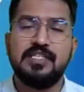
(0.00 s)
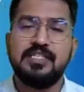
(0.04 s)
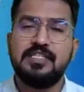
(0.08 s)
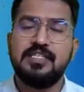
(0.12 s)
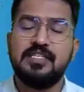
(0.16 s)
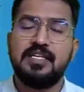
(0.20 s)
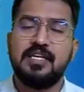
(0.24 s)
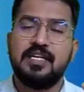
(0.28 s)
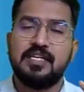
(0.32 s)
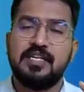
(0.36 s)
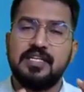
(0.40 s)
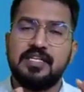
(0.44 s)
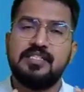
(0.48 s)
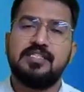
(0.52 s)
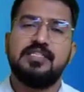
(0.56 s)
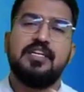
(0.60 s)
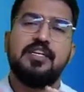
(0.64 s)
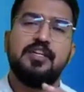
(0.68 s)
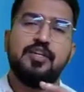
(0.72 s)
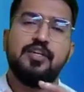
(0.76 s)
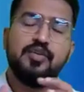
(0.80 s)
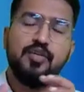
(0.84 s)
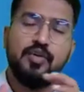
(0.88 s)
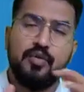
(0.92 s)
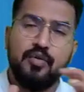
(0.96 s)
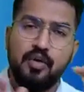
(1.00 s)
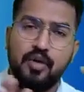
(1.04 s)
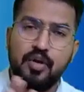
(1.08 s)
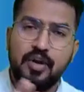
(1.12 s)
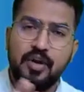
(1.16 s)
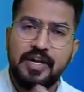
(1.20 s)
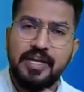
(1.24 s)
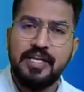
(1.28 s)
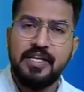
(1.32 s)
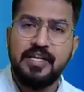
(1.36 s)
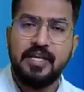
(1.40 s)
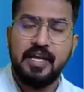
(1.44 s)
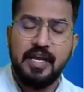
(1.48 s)
see, understand, you have
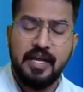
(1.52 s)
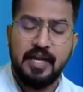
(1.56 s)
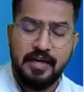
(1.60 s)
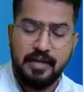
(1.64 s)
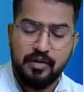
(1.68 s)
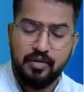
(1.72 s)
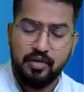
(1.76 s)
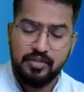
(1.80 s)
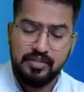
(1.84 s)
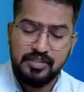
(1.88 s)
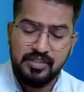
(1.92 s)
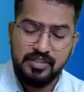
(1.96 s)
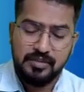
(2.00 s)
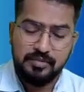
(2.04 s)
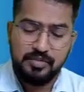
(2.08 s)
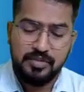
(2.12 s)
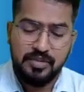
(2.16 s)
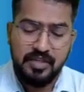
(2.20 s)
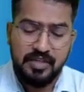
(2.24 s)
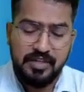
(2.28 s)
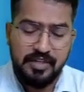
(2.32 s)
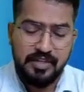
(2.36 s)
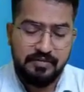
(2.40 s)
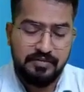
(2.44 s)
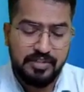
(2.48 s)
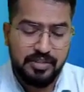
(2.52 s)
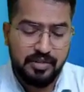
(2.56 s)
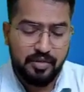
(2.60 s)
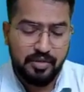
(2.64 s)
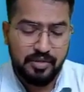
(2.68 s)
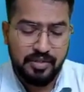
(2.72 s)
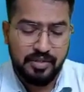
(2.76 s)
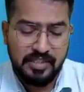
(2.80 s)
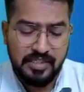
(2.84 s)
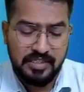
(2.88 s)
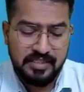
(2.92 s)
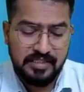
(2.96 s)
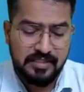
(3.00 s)
already had a conceptual revision on
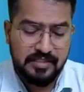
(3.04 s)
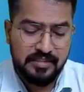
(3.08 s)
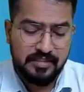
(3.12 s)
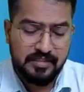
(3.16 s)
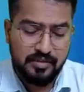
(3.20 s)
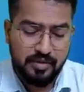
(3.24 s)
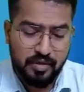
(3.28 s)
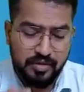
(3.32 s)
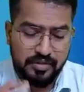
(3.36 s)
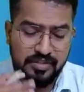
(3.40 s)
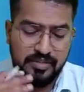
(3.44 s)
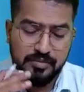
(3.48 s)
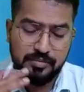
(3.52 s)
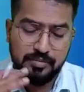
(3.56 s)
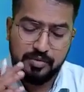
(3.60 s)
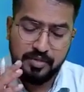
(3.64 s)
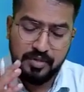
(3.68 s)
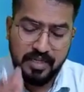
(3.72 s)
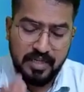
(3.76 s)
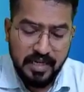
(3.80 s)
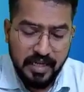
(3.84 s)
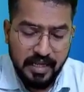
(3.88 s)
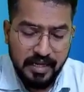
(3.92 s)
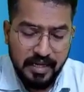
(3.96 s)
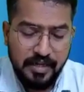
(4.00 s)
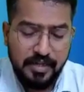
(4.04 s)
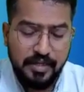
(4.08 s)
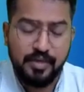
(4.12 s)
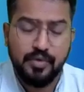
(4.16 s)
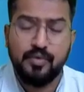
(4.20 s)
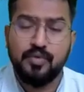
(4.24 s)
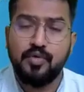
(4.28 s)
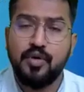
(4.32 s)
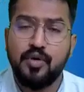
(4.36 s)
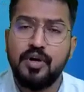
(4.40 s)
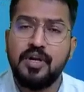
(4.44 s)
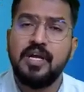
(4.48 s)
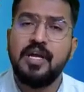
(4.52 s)
these things, conceptual clarity you
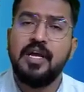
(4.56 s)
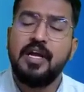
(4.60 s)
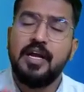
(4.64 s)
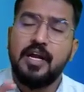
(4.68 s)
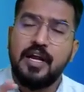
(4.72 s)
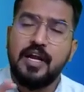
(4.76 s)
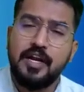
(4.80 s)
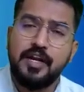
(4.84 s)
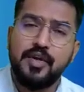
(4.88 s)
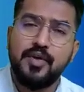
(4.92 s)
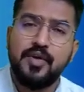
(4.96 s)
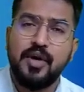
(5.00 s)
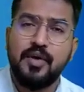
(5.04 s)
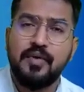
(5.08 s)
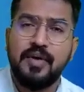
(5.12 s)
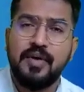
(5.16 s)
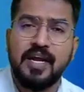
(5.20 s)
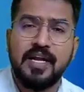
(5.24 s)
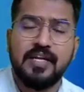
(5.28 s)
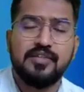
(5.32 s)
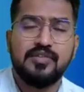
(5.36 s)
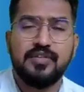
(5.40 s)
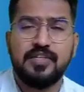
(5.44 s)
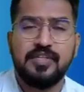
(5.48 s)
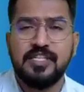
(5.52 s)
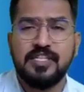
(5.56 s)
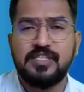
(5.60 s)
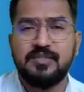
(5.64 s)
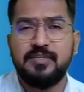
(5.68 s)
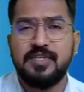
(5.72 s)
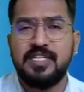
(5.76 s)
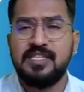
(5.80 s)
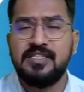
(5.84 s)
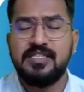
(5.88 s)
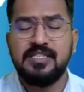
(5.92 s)
got, and you have hands-on experience.